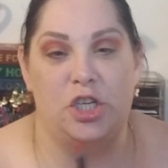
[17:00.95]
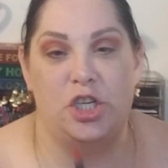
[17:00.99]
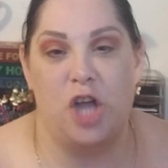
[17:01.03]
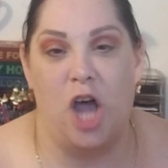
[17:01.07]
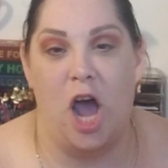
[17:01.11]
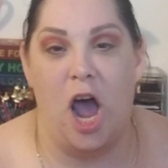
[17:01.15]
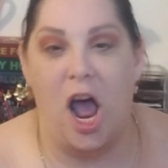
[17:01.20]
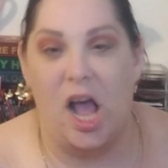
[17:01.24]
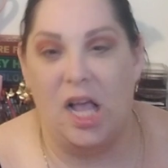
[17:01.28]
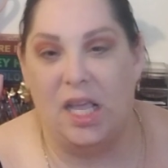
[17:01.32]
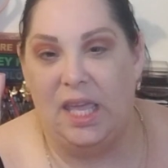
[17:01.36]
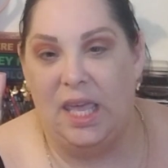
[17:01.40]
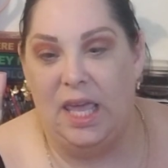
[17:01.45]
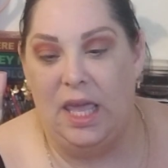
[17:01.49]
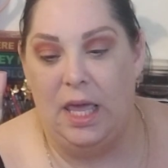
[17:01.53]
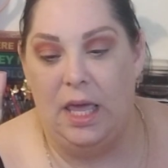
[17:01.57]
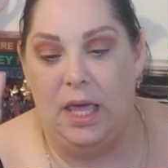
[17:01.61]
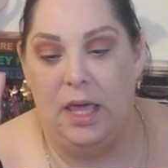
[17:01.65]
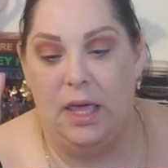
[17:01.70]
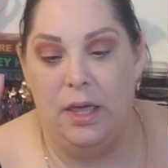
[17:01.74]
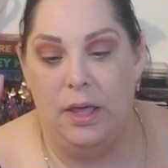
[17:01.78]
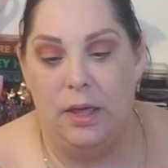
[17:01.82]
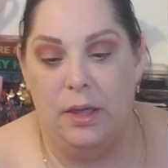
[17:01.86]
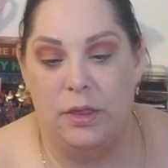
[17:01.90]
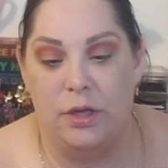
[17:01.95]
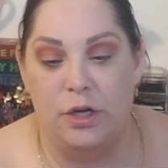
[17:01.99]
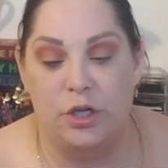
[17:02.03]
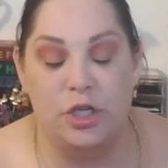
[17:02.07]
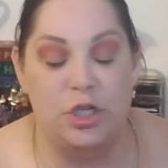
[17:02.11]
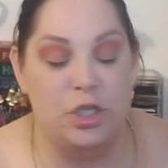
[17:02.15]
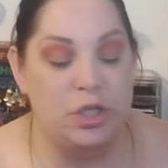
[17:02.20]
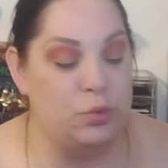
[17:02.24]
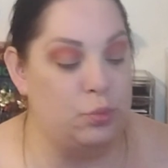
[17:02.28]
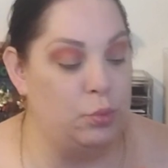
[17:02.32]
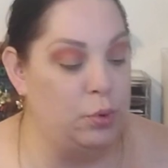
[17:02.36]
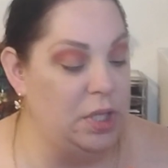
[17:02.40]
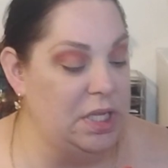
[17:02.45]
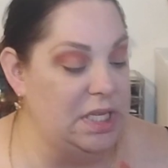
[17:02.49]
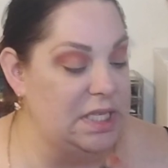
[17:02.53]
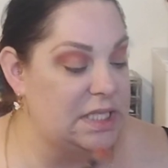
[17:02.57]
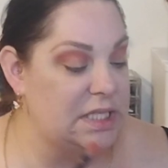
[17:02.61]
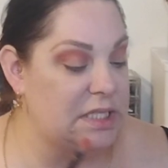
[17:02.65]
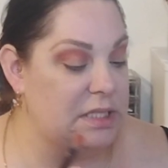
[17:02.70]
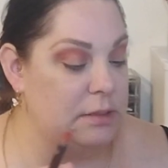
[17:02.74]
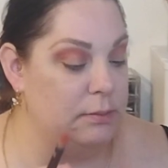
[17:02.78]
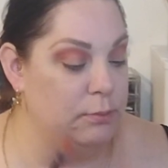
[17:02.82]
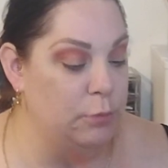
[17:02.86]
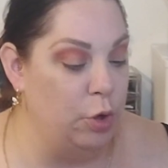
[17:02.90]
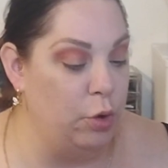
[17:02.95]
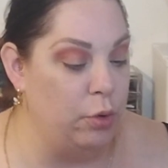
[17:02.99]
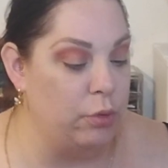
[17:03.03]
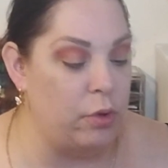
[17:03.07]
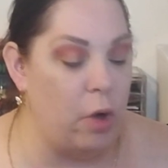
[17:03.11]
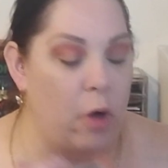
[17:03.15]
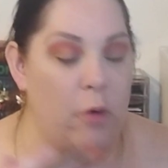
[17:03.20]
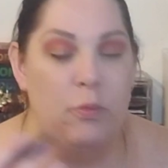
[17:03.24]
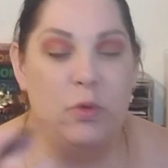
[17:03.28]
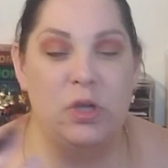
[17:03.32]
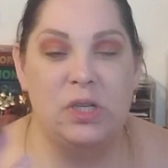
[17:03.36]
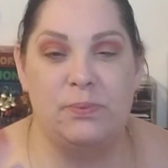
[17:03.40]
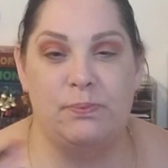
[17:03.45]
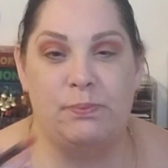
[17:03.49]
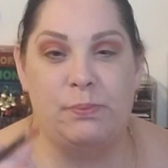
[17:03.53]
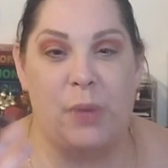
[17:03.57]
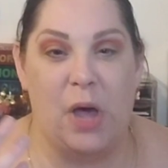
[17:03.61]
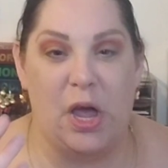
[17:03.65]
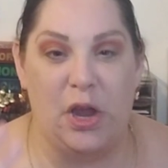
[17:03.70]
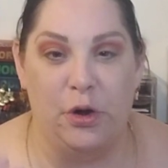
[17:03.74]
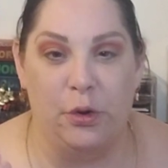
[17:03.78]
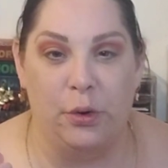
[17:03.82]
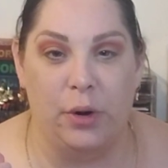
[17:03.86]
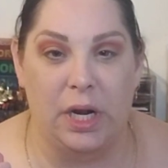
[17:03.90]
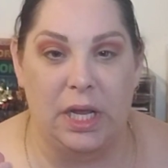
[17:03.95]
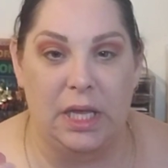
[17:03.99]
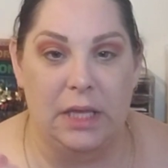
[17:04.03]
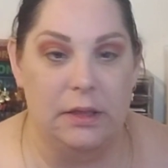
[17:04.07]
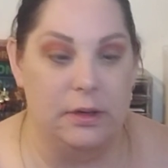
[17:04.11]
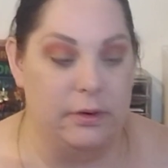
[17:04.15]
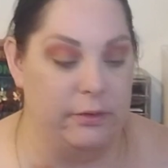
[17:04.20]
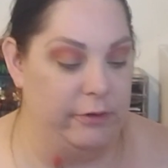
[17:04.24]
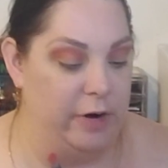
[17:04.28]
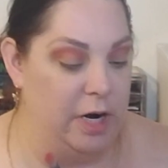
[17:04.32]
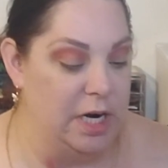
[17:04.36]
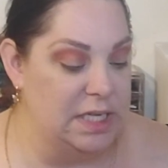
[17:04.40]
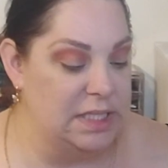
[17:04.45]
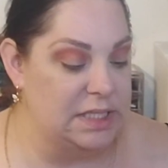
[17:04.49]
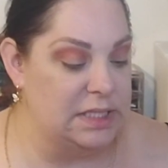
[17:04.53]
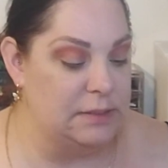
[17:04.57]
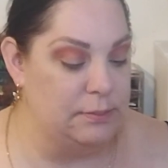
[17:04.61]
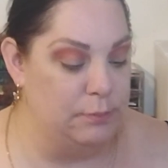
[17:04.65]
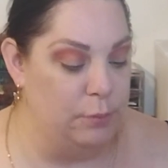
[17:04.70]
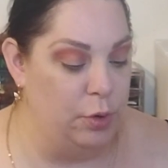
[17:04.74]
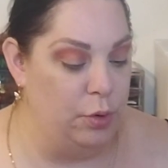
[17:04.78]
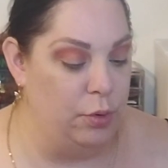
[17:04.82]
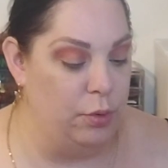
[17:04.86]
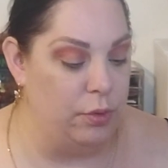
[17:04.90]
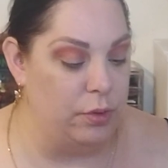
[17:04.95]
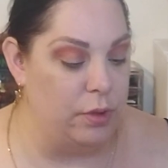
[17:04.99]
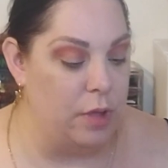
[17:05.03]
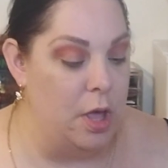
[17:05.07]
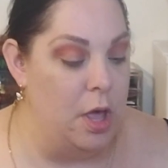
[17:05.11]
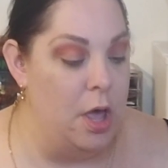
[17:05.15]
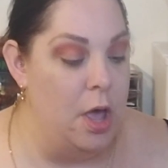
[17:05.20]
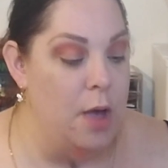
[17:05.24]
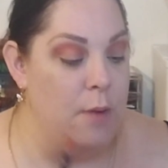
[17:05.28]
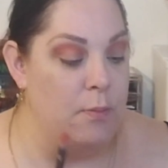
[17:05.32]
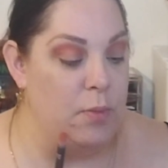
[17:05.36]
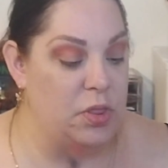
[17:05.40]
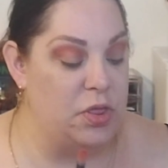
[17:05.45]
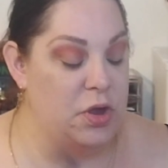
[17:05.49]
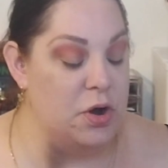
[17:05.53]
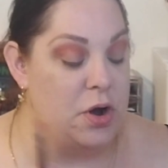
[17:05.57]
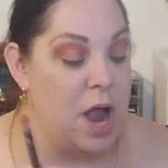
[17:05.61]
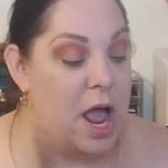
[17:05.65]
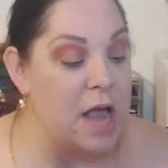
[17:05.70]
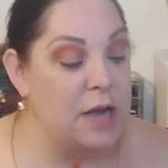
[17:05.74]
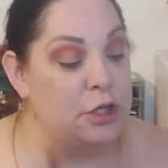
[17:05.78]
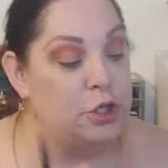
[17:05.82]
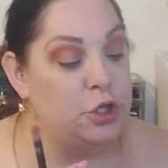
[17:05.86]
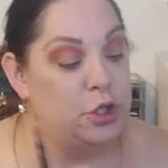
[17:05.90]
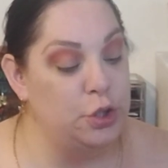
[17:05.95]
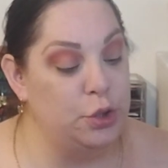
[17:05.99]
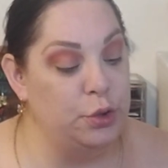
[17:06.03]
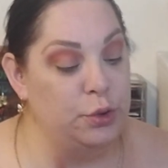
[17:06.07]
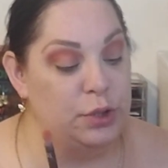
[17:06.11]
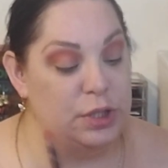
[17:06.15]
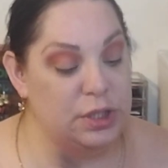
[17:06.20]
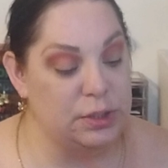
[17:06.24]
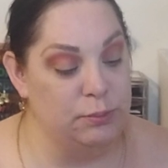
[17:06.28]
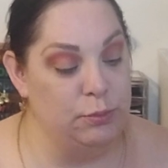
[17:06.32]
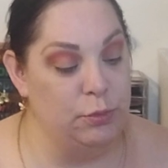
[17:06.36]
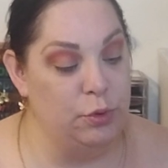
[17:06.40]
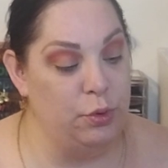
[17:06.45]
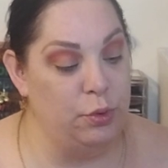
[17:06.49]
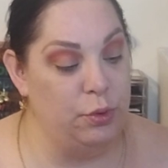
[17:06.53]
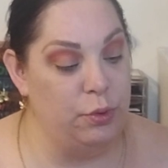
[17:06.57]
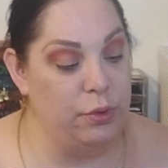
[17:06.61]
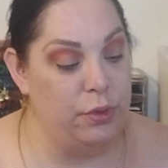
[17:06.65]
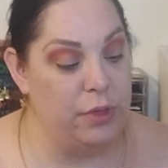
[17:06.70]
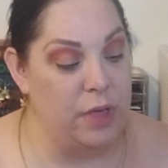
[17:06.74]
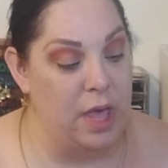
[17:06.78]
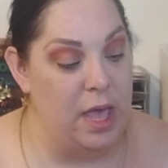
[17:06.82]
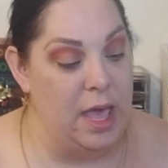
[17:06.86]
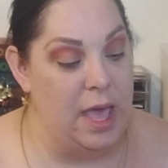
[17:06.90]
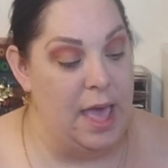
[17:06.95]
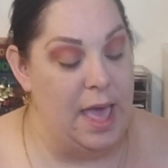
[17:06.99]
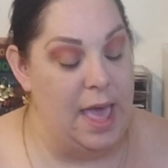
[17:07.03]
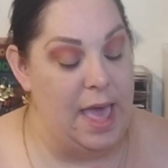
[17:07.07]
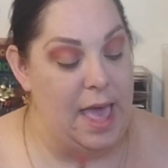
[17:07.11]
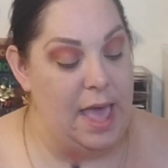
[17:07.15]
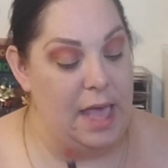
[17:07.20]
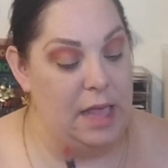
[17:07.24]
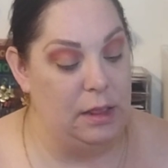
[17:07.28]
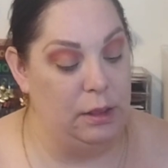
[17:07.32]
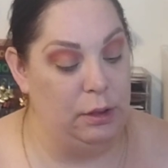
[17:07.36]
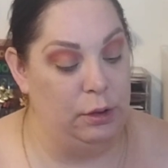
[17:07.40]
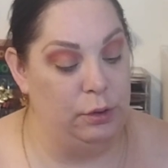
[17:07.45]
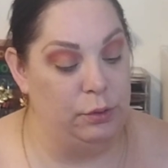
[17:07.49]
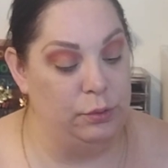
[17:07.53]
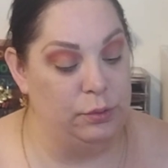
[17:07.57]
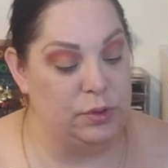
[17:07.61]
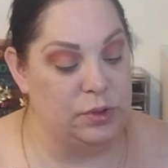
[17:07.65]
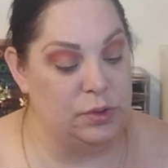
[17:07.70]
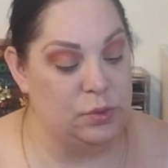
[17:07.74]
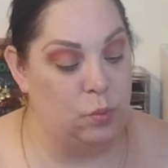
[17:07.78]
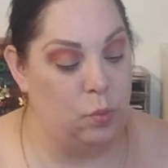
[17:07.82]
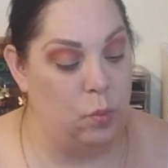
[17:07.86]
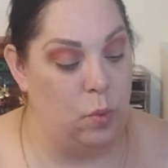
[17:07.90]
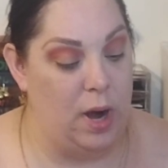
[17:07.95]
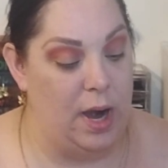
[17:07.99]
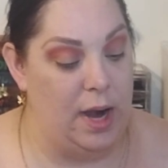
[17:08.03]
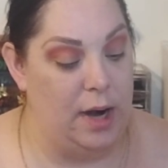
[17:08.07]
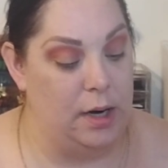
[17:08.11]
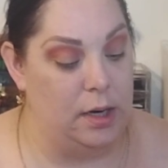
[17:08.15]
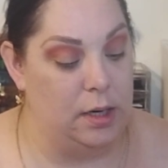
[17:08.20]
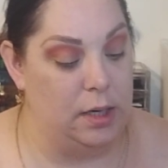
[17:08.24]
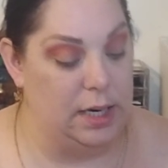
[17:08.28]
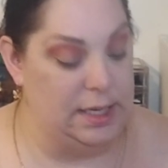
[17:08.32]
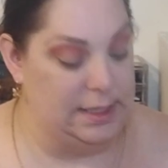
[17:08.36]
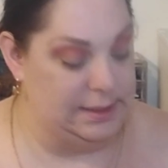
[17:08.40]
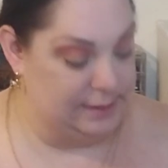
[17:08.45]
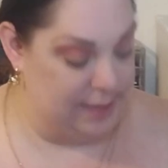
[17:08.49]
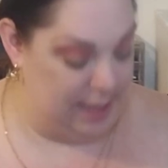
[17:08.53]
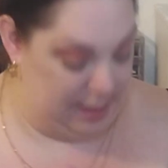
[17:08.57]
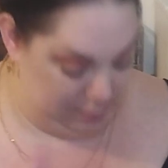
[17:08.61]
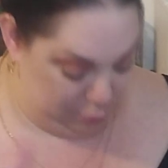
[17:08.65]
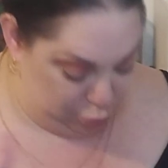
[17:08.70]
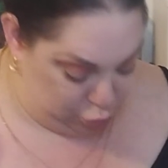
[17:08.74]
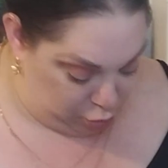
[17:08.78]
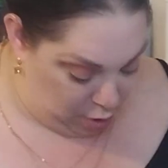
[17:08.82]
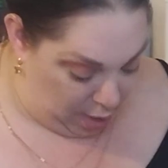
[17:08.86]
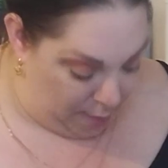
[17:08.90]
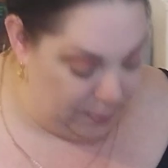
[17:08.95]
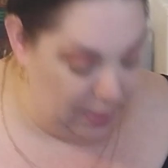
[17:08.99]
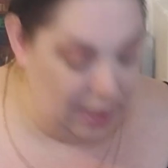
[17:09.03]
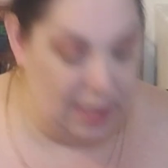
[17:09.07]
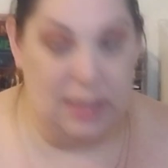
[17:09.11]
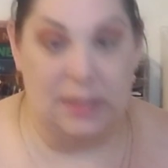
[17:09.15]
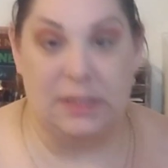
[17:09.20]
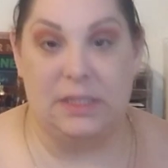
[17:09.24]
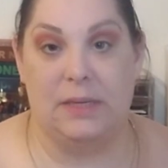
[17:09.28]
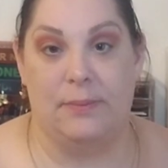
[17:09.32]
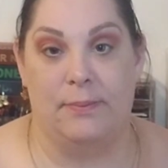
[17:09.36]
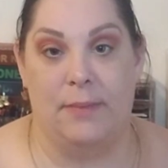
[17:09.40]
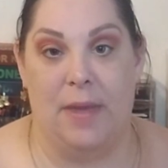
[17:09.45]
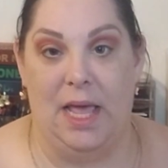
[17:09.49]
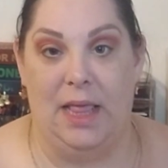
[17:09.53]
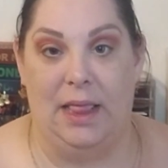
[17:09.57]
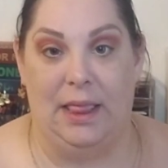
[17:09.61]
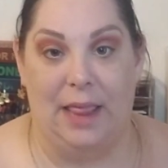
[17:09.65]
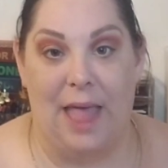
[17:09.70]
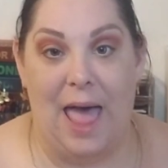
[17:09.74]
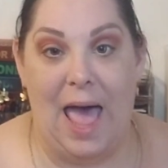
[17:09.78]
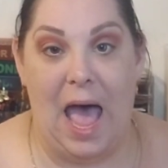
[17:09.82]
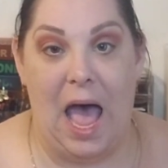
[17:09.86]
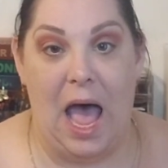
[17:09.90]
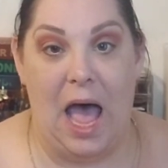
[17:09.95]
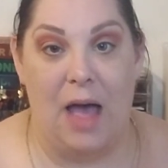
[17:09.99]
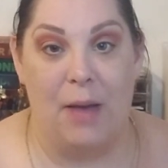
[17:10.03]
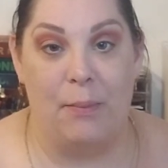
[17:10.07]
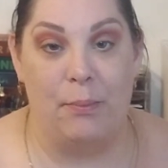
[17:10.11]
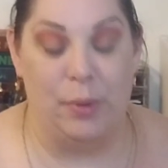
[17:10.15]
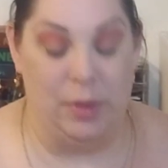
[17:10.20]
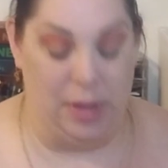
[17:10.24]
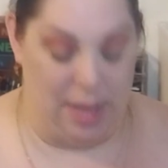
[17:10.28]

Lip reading: chalky. They're just really smooth, almost buttery. They're very smooth, but they're not too smooth and loose where it's like dropping into my lap.